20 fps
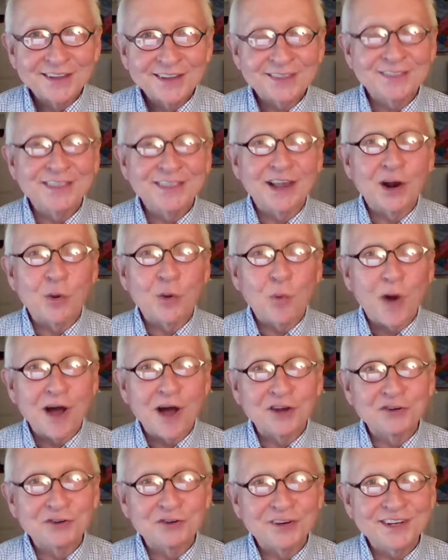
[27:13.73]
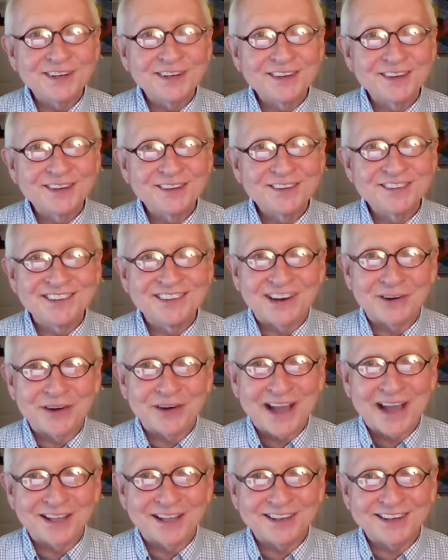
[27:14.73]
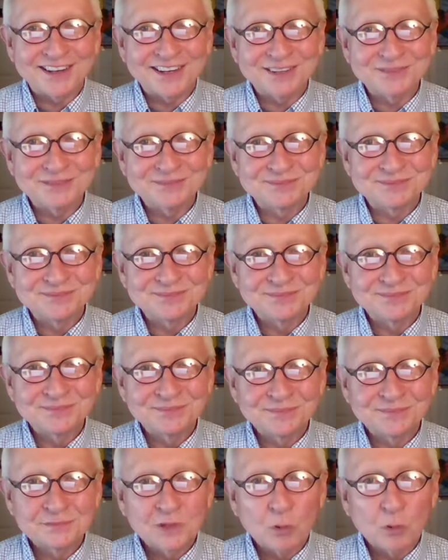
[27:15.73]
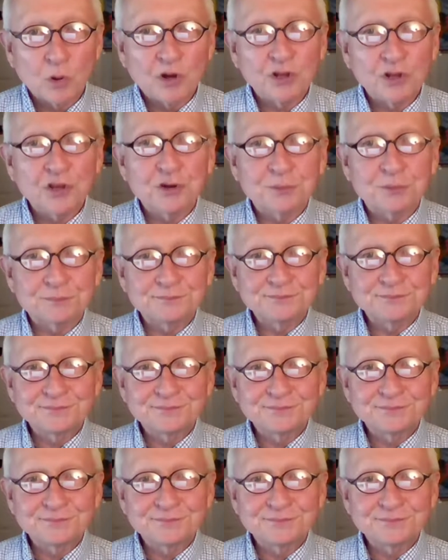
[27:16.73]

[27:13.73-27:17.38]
than a wandering generality. What are you?